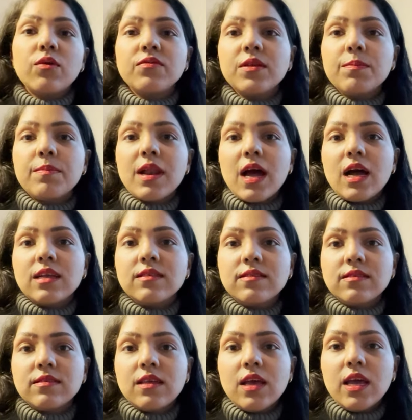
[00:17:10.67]
of the
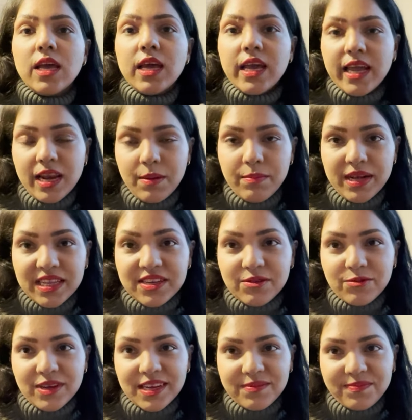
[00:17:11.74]
plants in a better
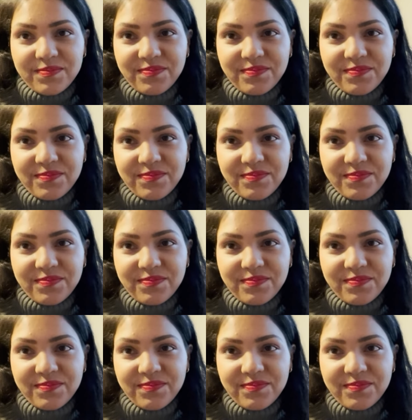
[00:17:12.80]
way.